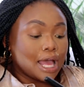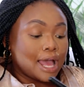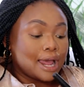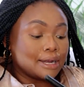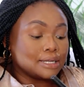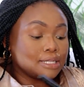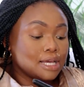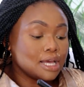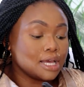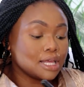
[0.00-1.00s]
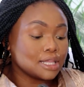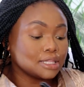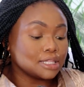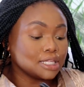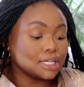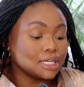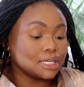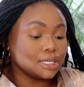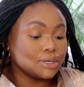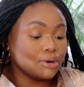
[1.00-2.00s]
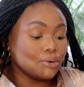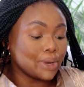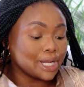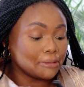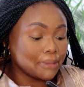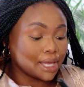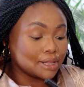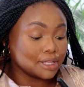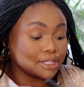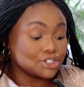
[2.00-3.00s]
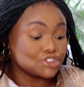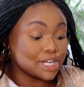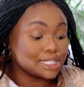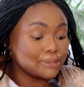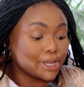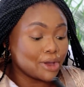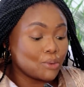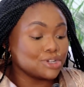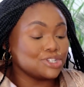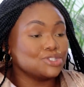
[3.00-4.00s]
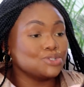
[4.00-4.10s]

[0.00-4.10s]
And the wedding maker, the dressmaker wanted